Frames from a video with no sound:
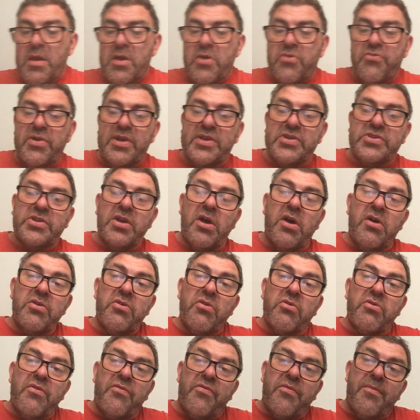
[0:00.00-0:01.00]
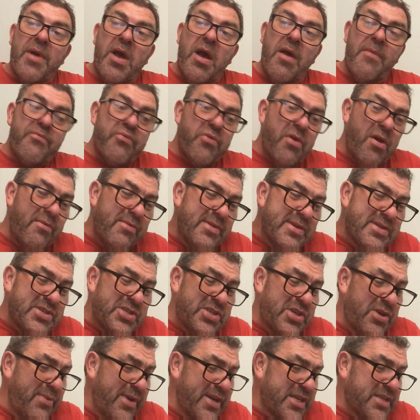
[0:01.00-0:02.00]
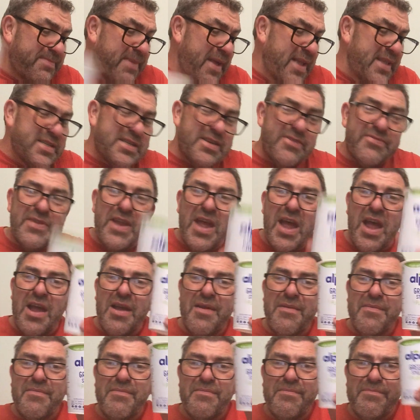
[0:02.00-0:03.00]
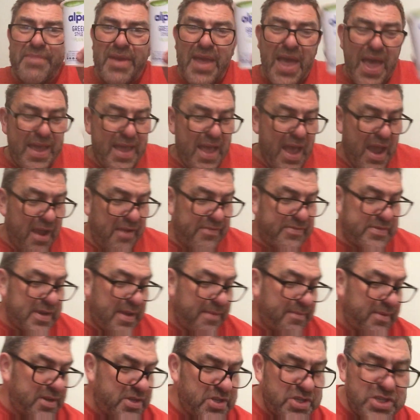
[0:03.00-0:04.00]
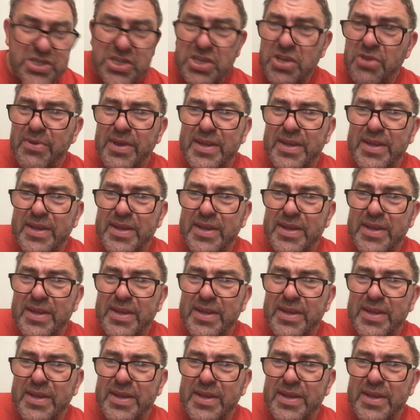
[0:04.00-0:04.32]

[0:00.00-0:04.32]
Greek Style Yogurt from Alpro. It's too expensive now. Be 8 out of 10, but it's too